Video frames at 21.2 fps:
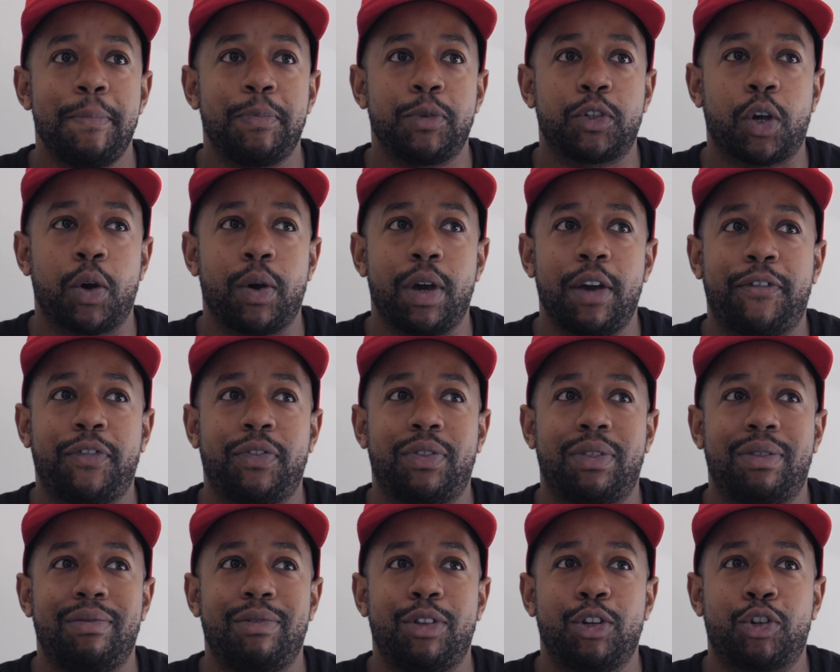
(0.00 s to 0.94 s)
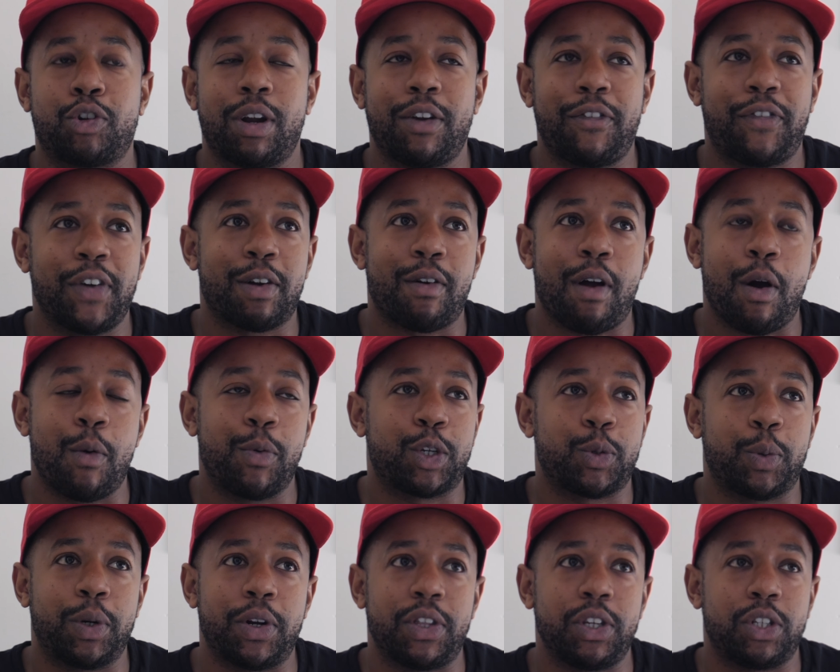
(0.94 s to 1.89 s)
So if you're trying to figure out
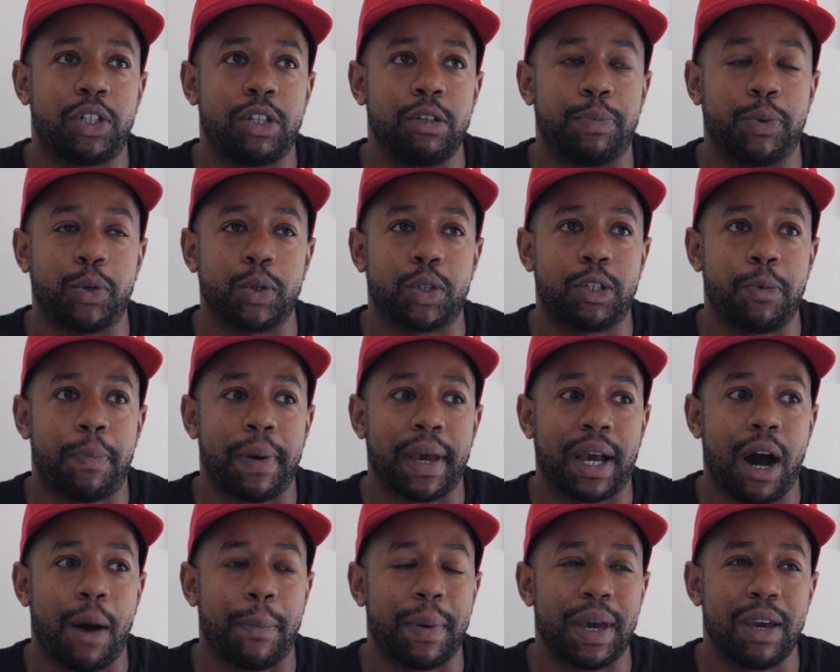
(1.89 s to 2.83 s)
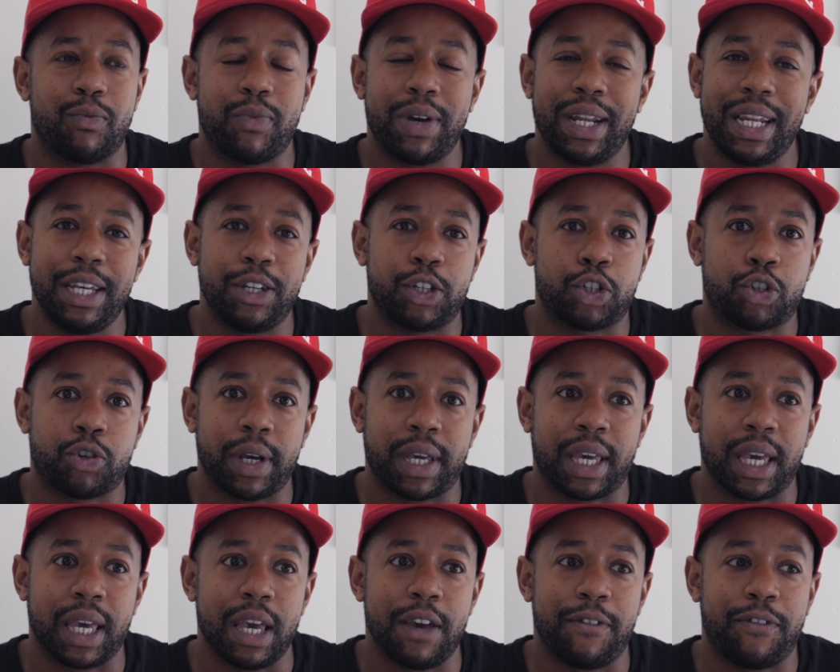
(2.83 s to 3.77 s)
which one of these two boards to pick up, it really is
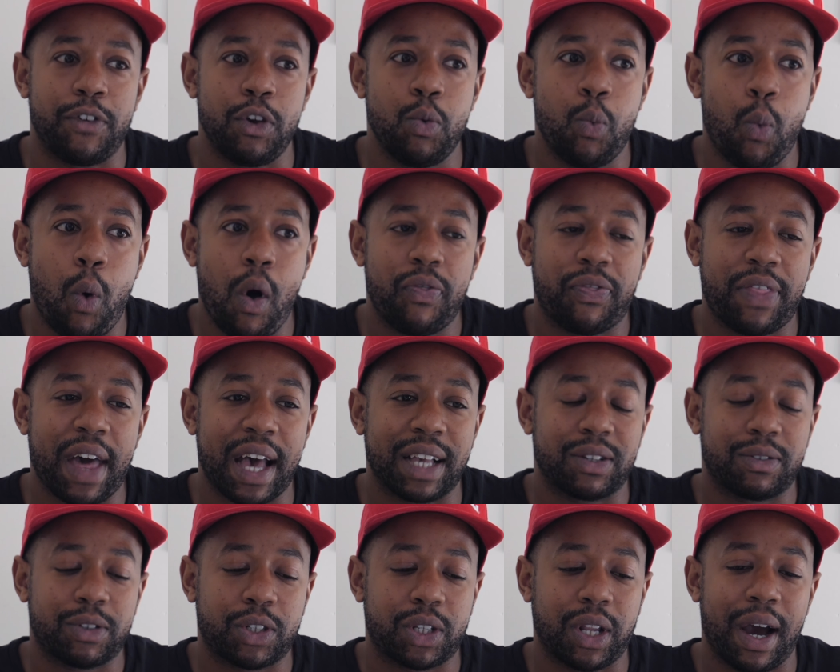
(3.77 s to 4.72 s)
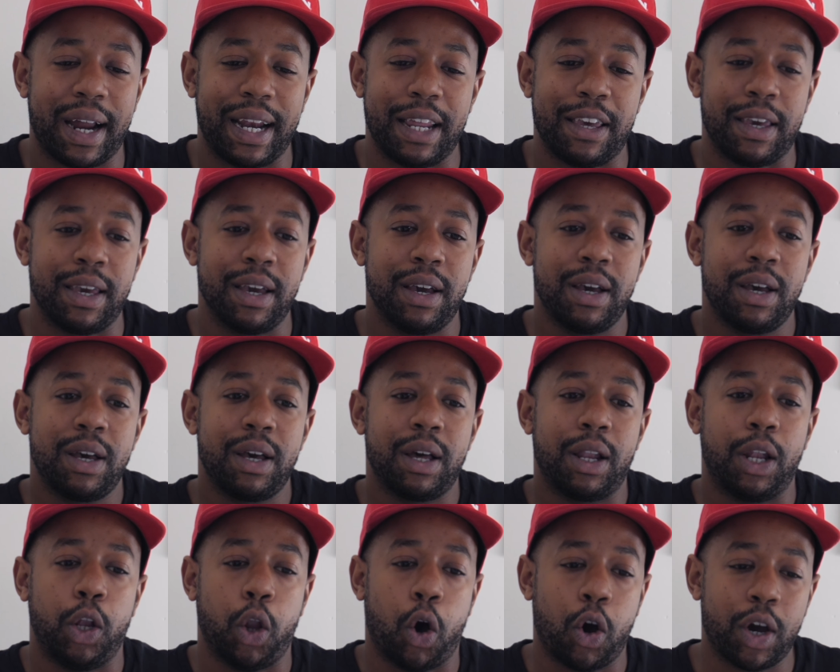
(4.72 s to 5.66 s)
tricky. If you want that slightly
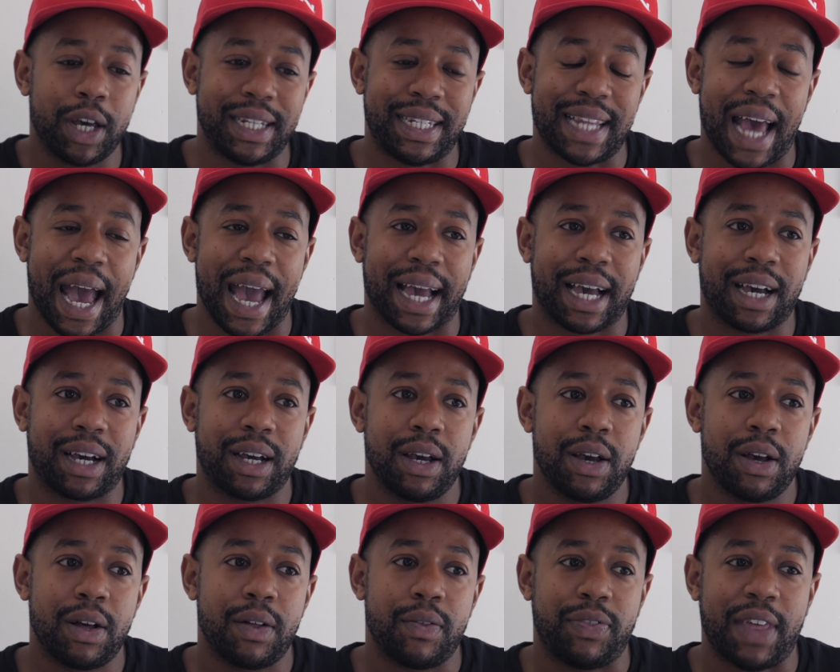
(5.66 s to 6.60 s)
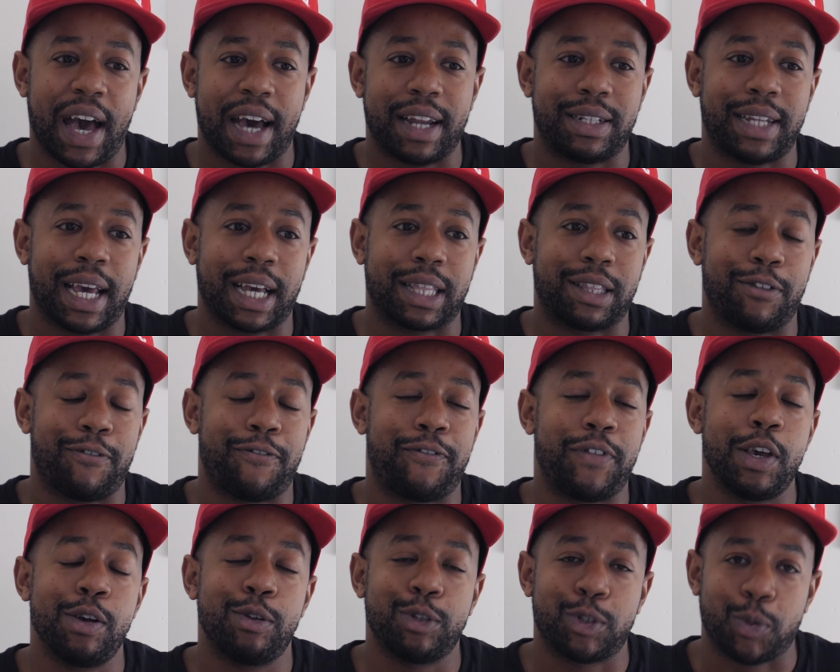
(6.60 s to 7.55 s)
longer deck, that deck that
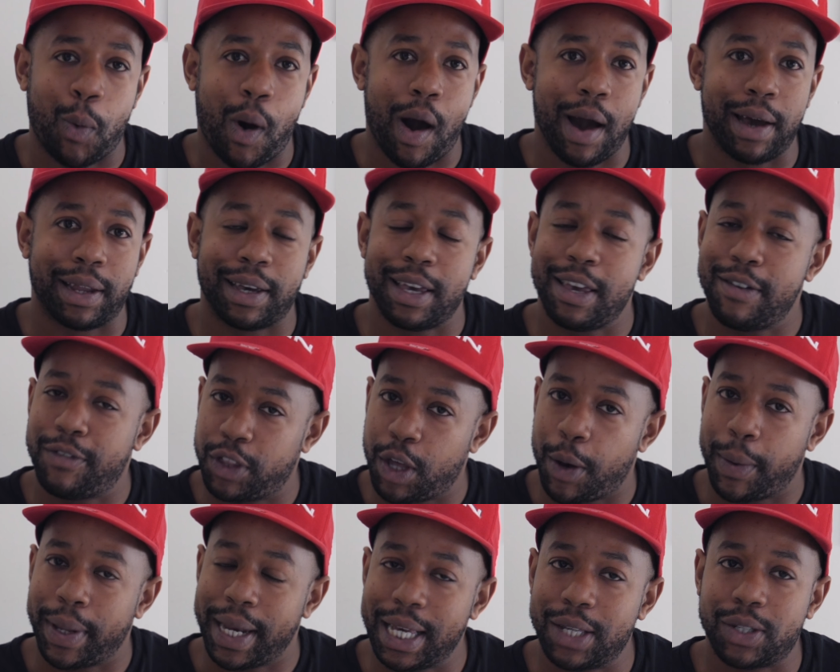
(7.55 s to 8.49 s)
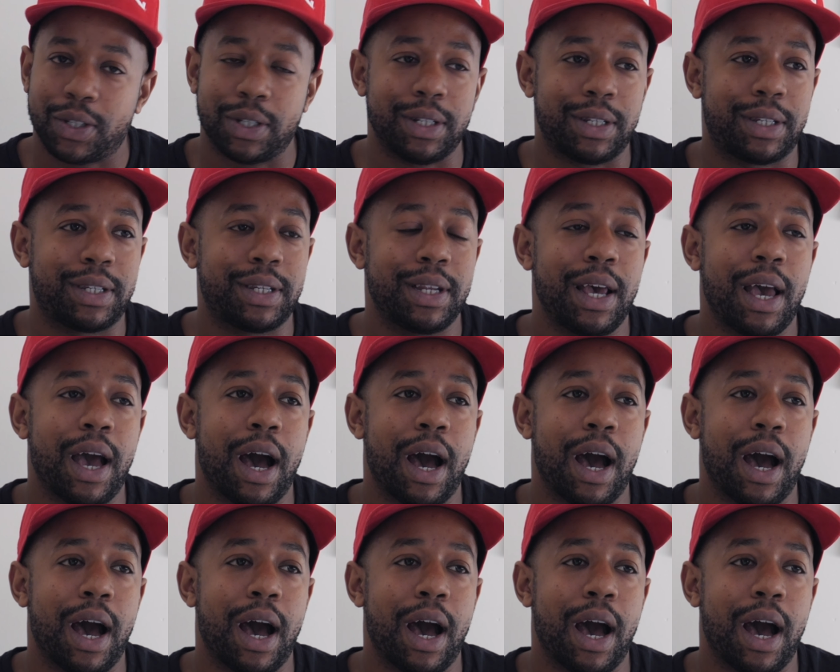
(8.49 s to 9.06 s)
feels wider even though it isn't,